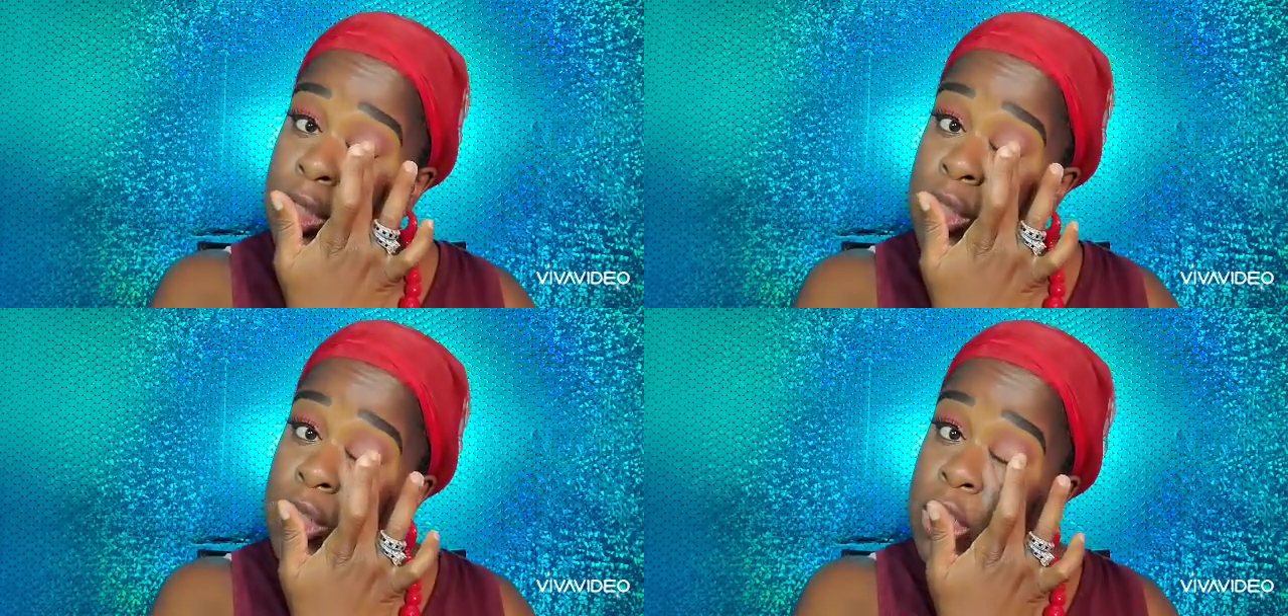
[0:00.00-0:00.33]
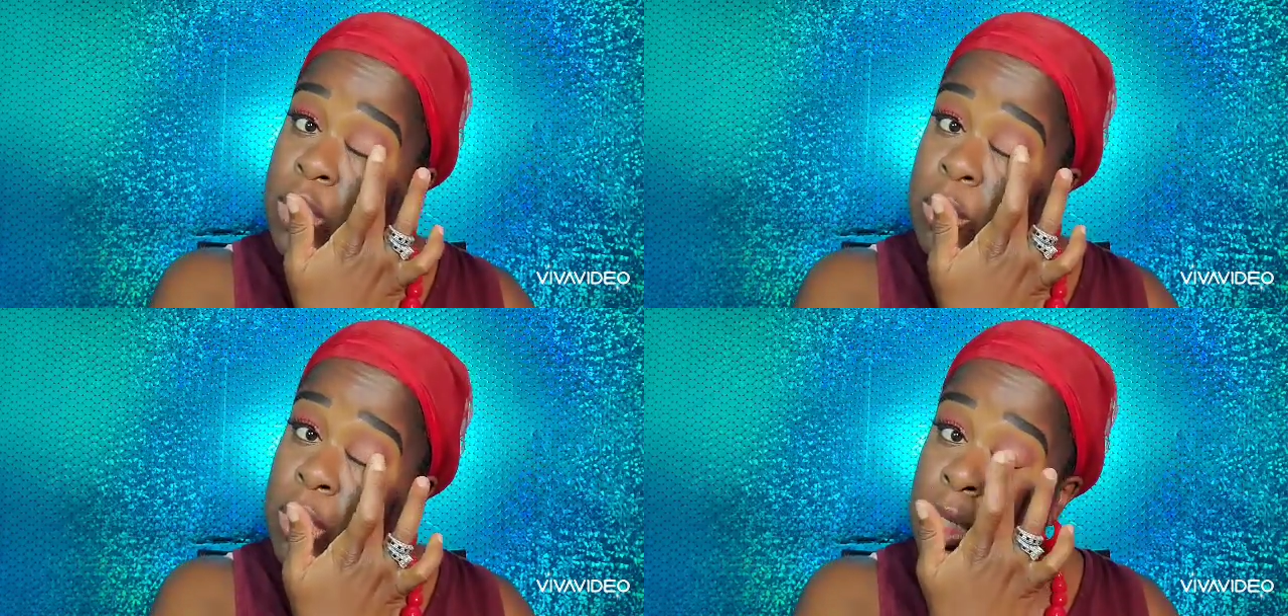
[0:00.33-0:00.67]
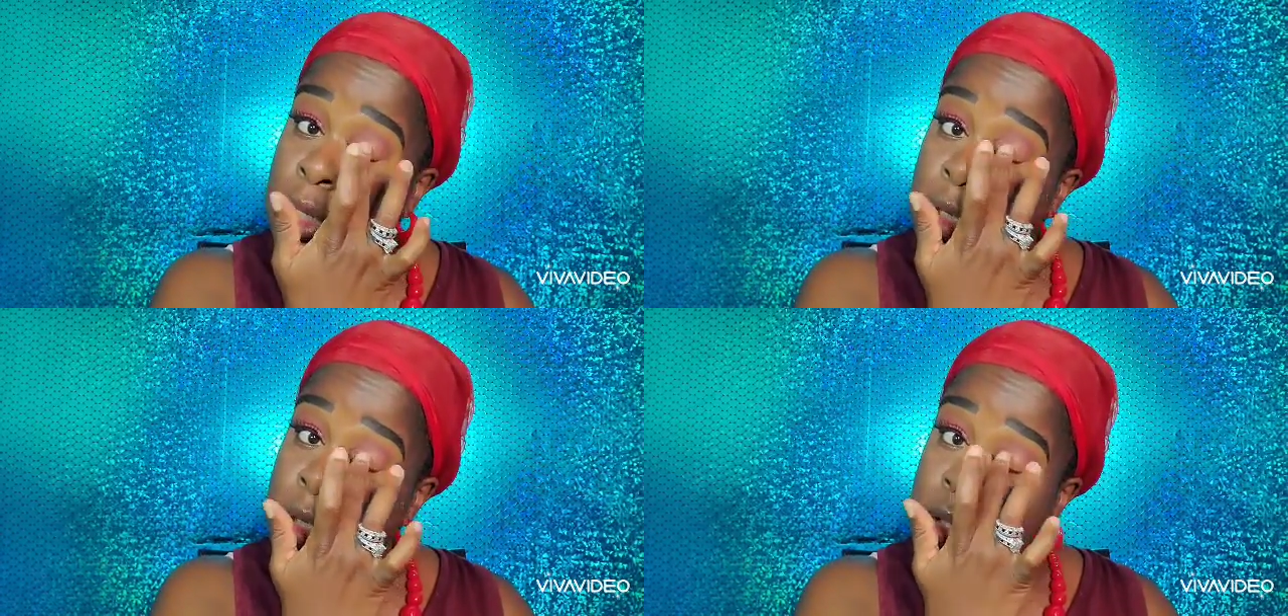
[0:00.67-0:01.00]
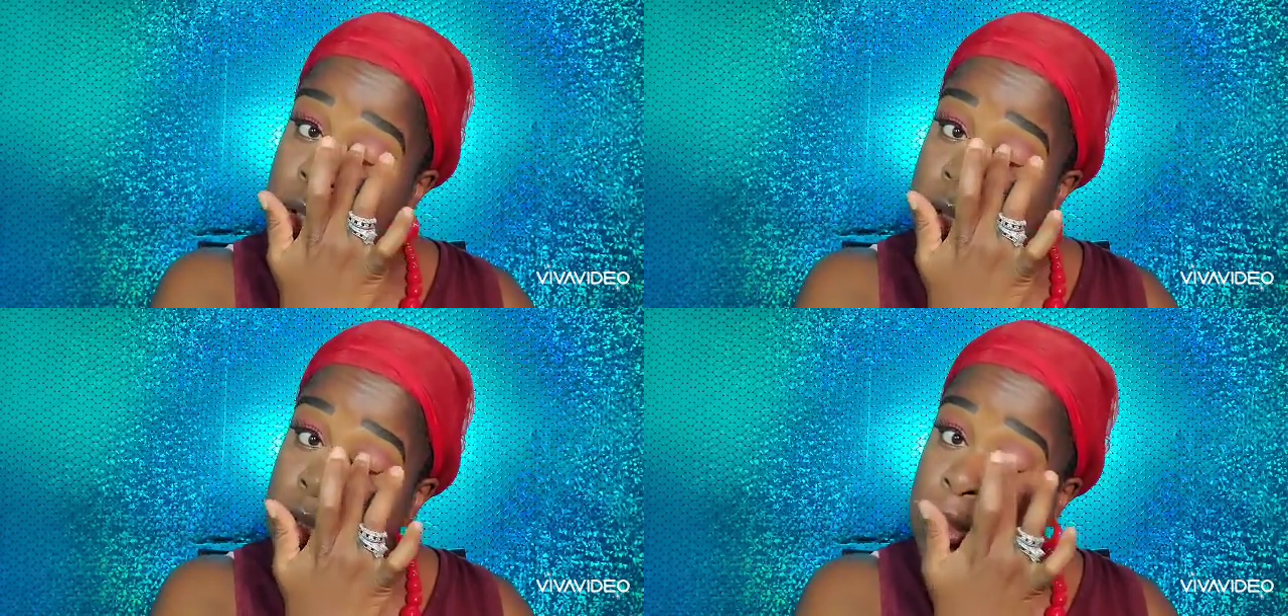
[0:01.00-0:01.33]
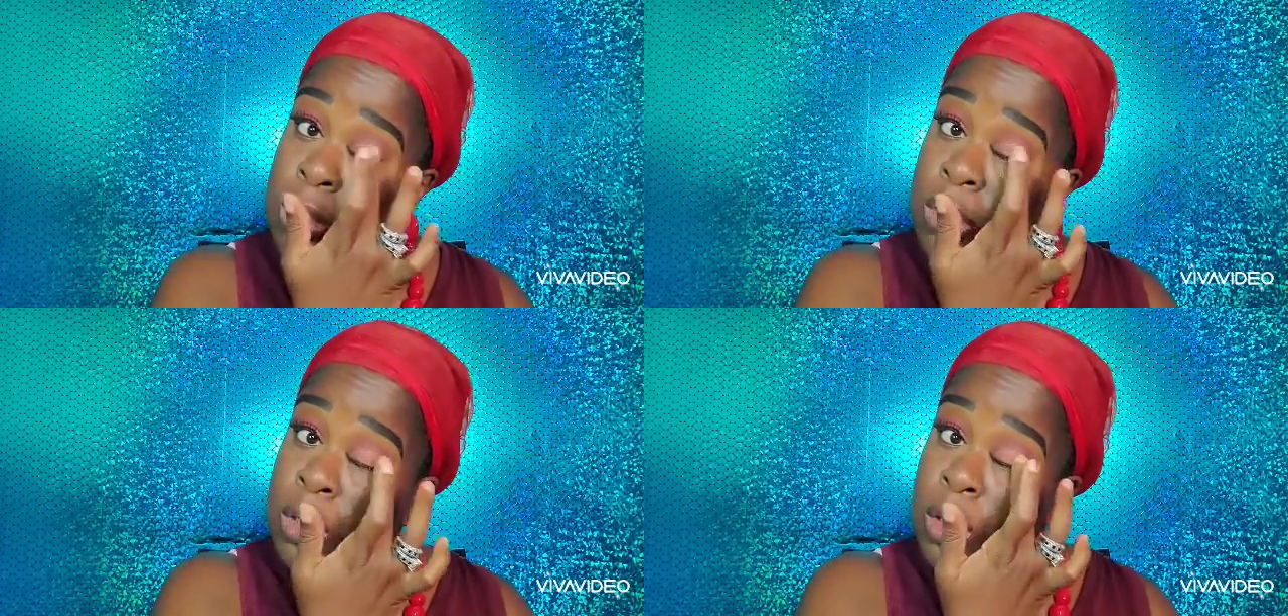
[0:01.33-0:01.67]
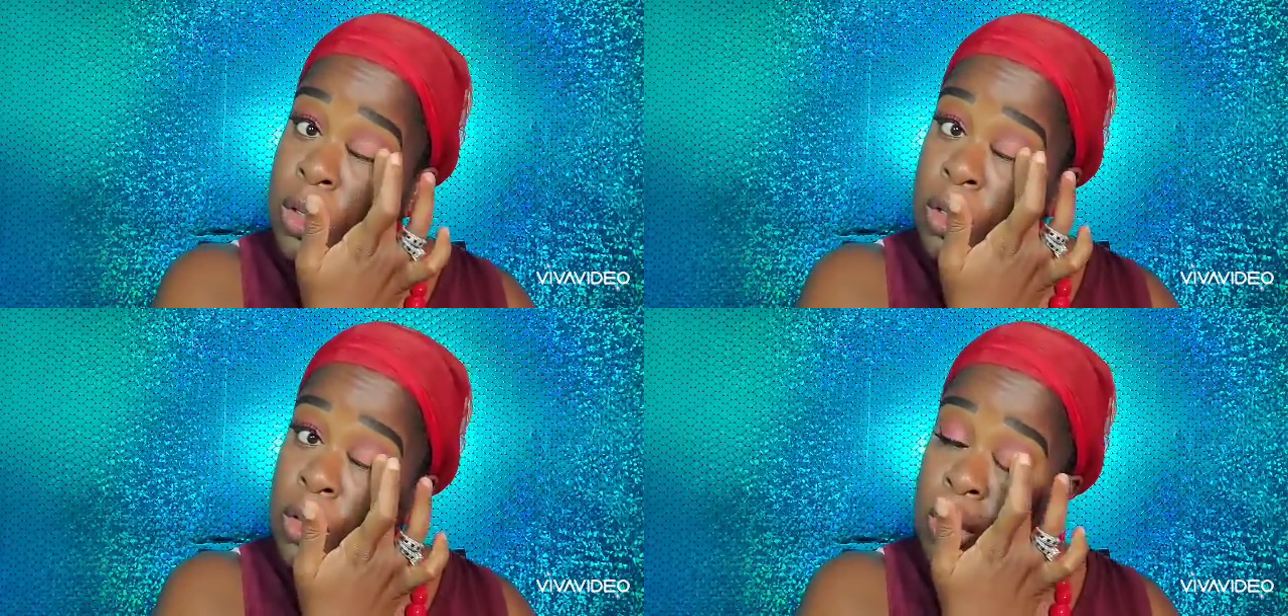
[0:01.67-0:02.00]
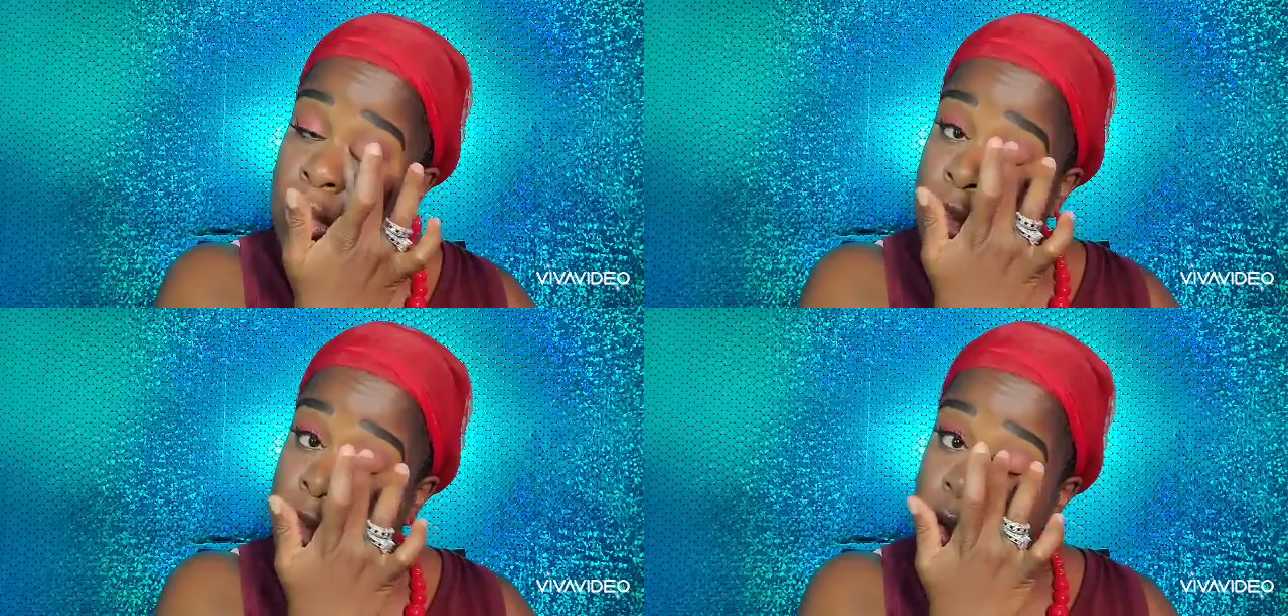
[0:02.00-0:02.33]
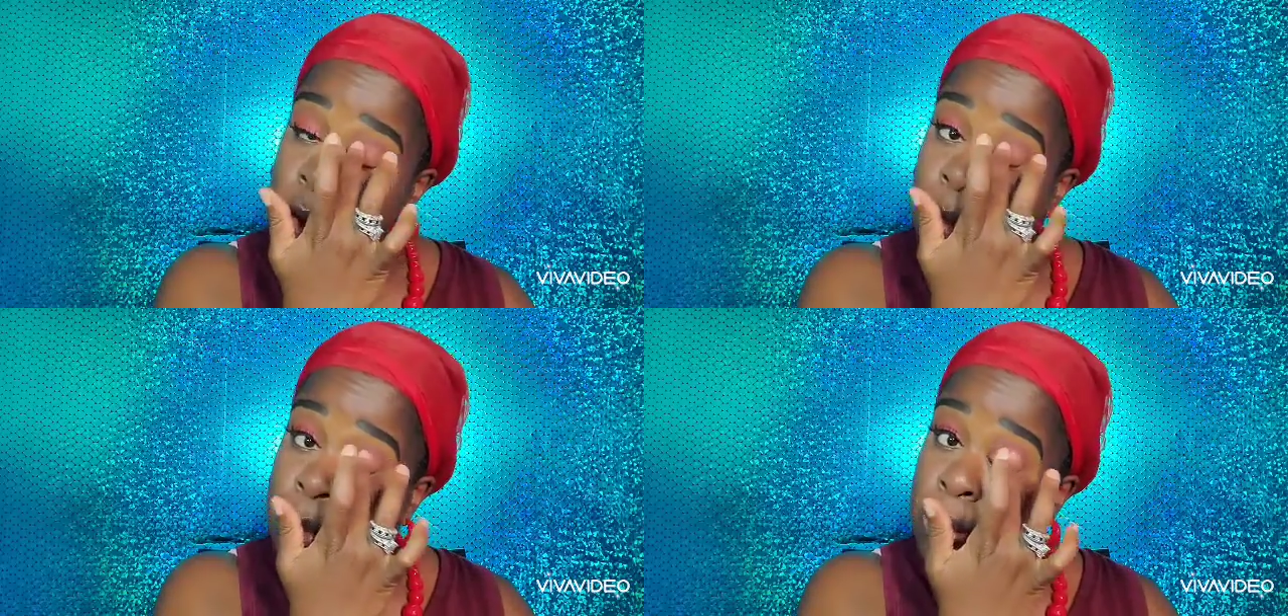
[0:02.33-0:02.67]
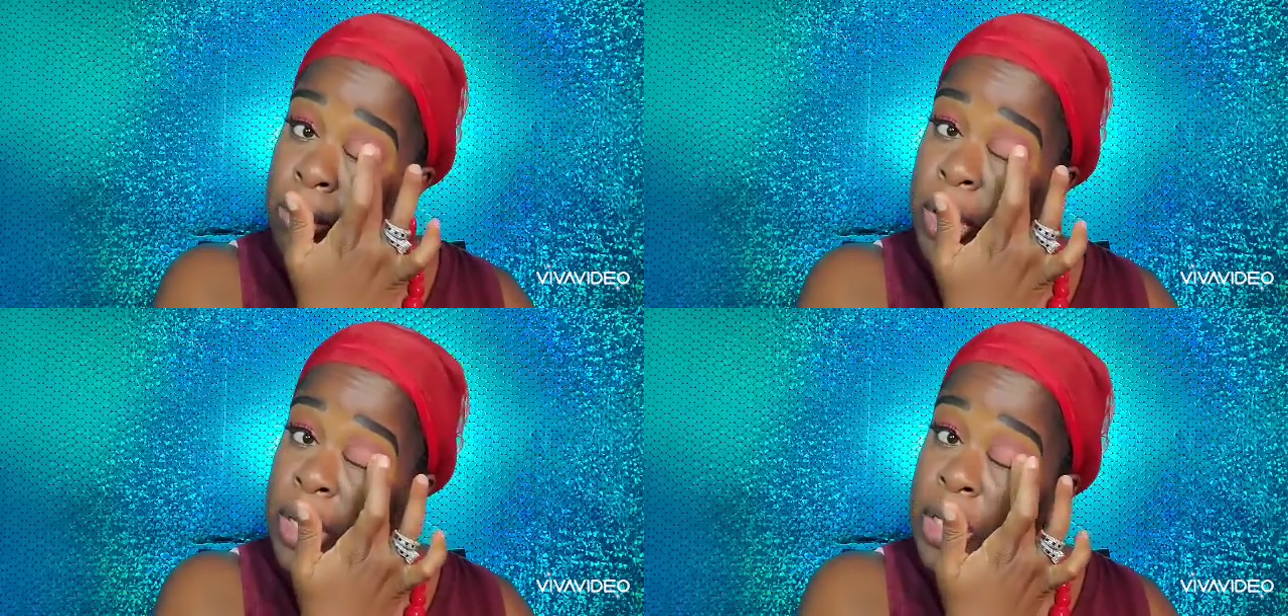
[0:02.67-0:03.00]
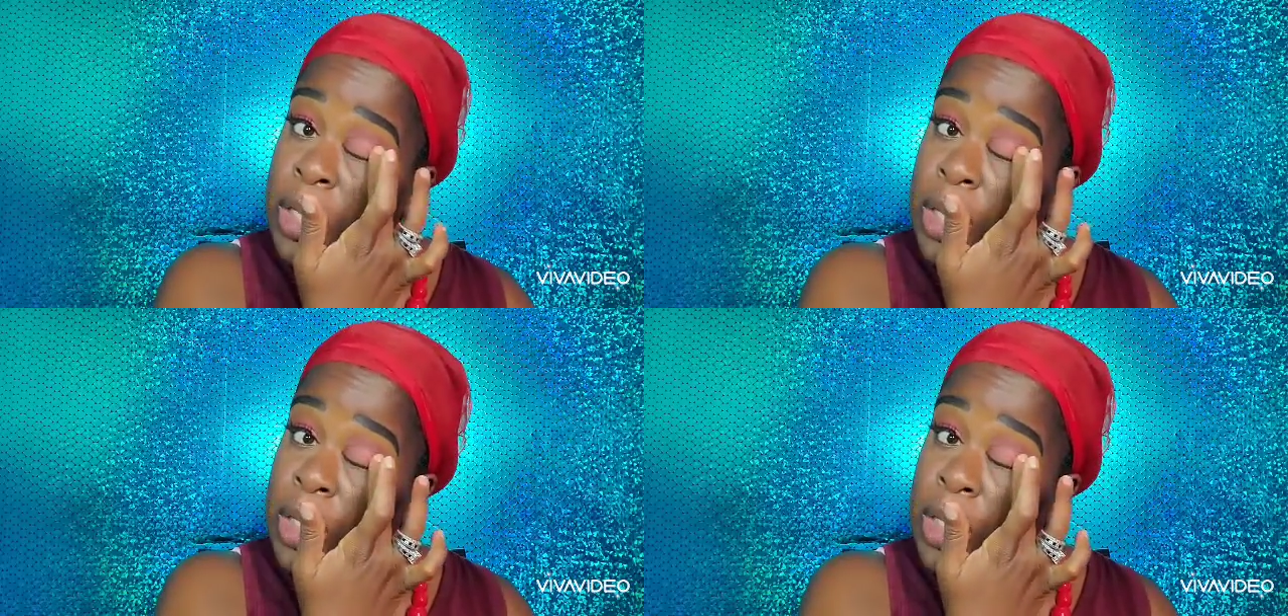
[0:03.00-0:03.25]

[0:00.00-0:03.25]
just because they're so bright.